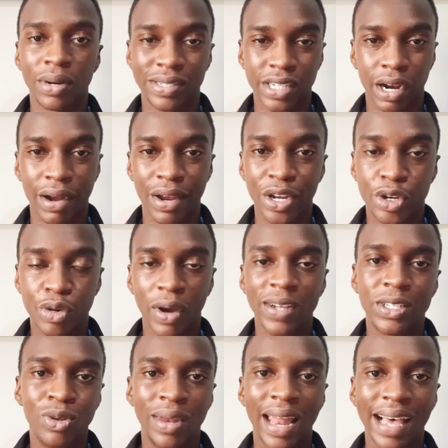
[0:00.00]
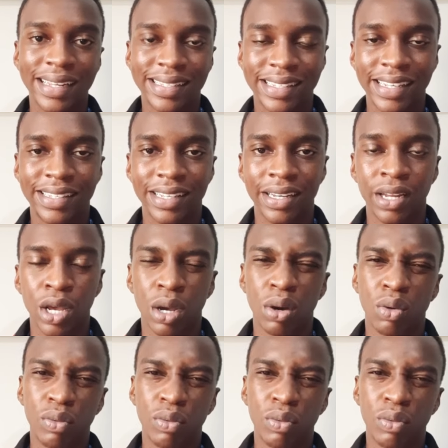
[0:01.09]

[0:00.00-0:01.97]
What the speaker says: Sarri tried to do last season,